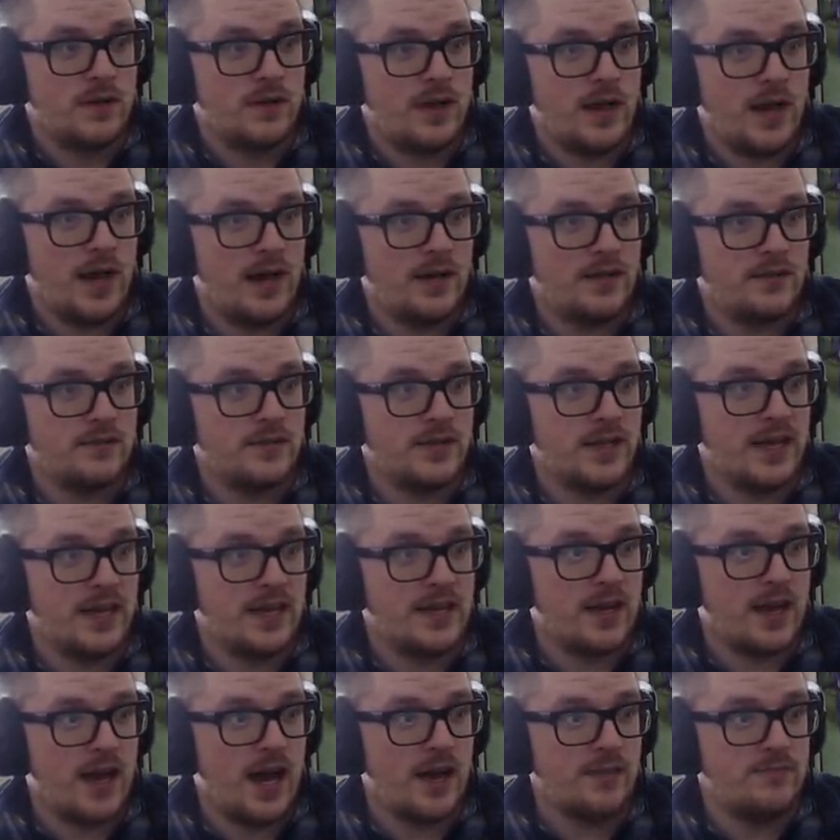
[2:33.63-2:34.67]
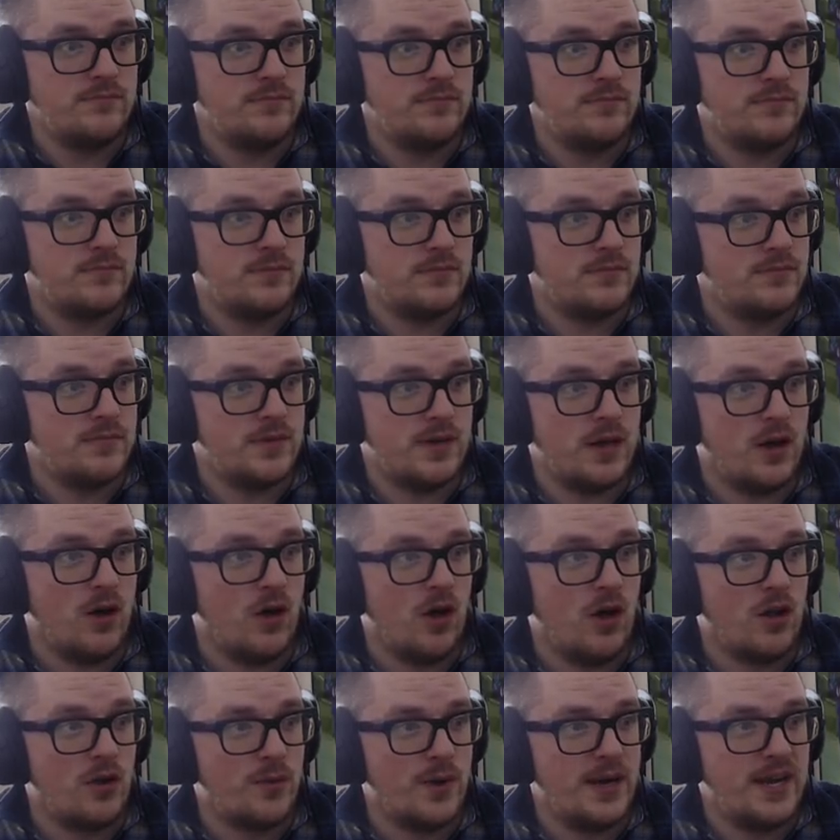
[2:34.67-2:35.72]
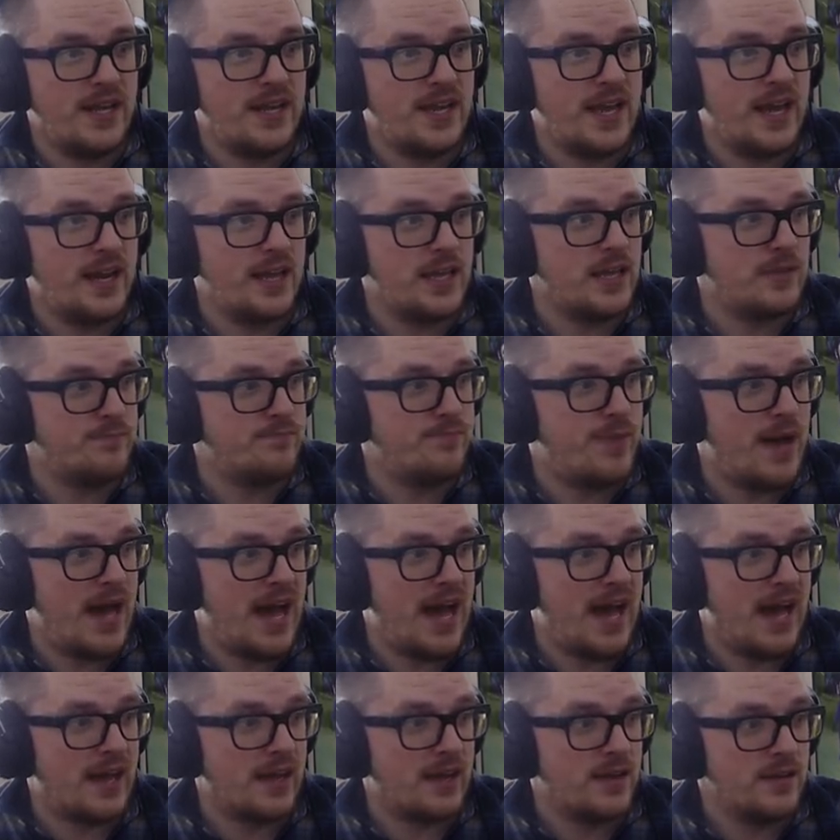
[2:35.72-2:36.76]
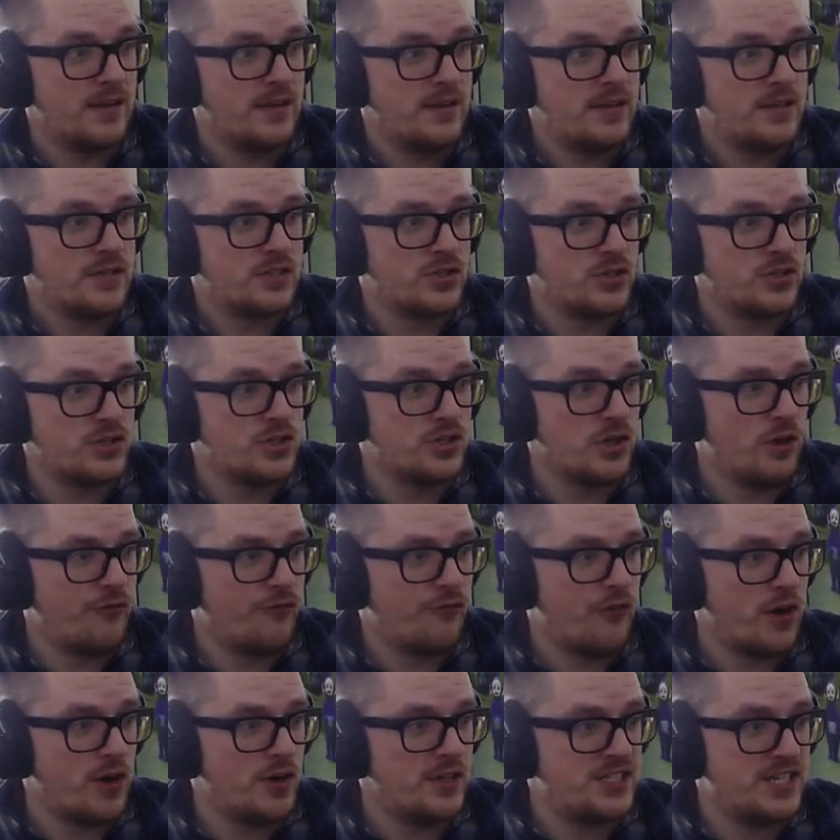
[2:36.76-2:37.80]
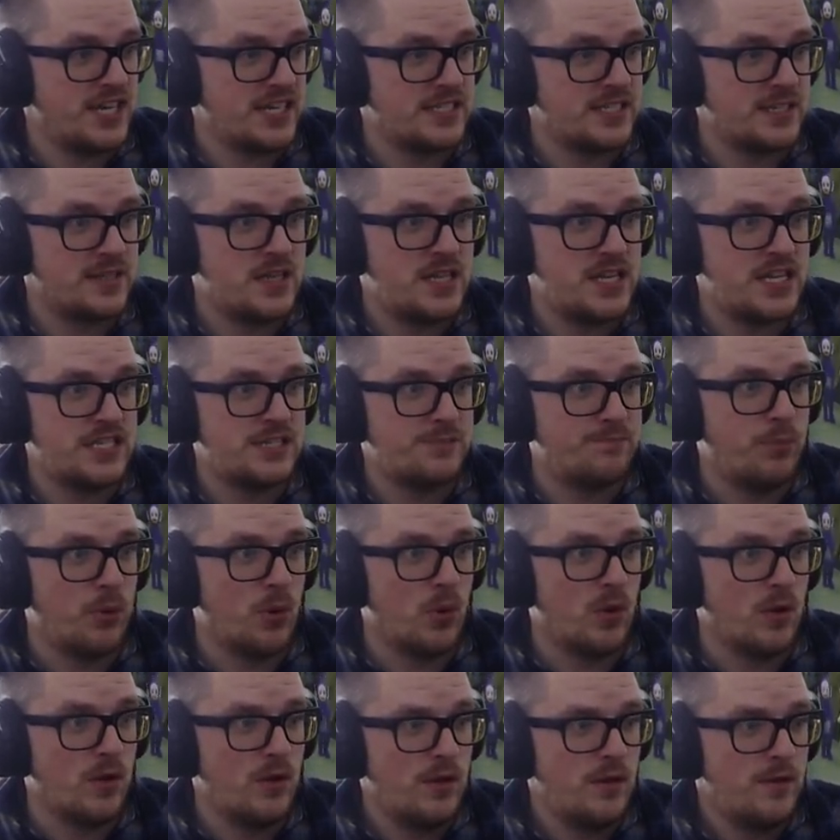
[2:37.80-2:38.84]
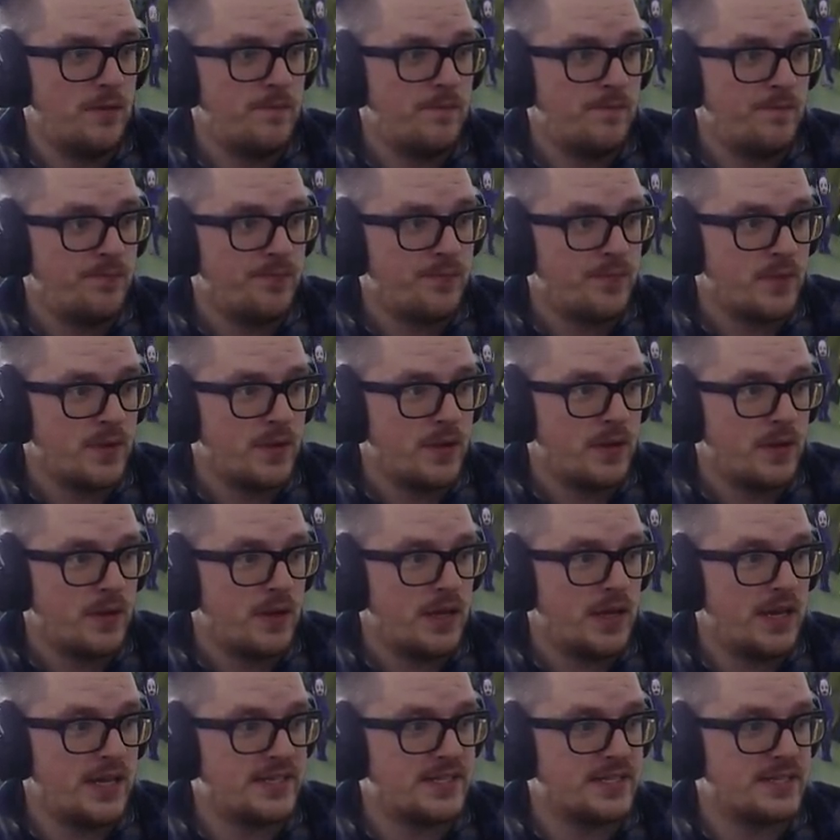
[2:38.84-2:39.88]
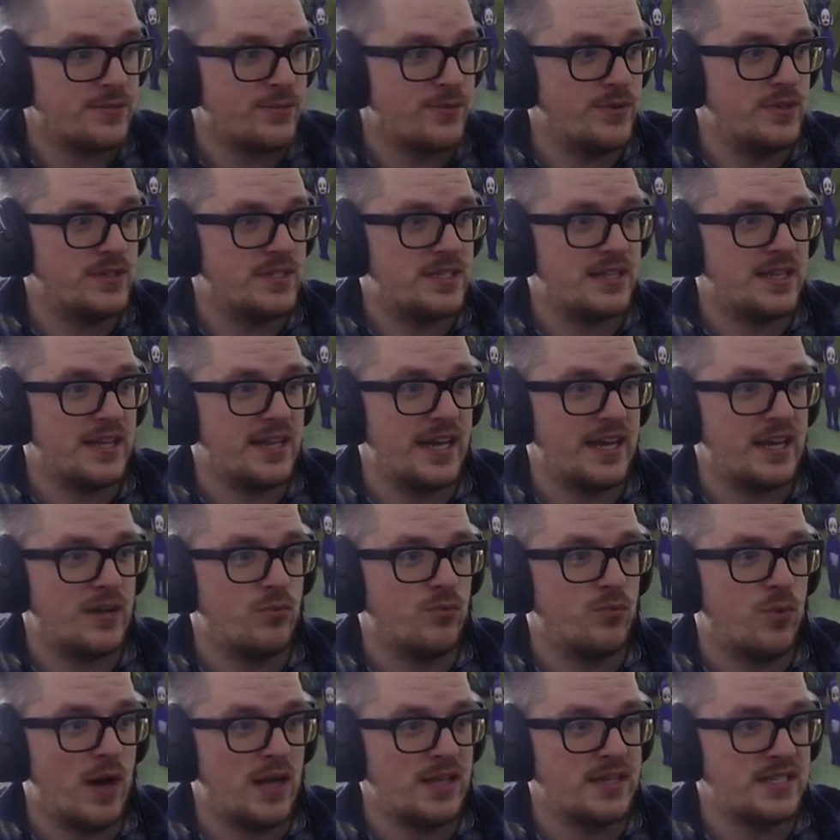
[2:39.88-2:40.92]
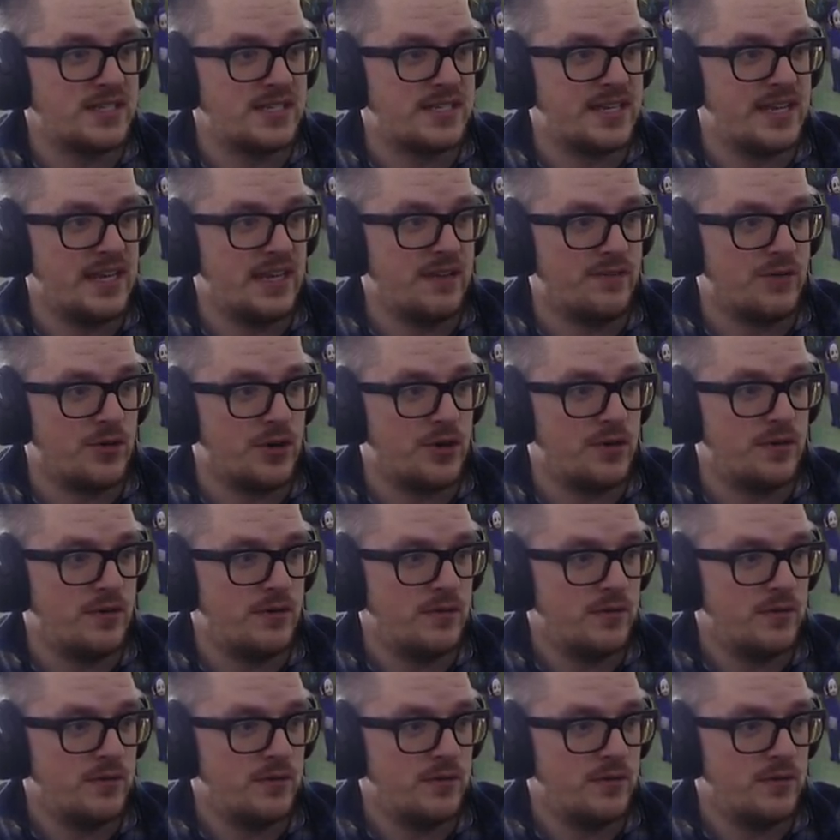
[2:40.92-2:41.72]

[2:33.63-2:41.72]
I, like I'm already getting it back. So so far, just this pull is like one silver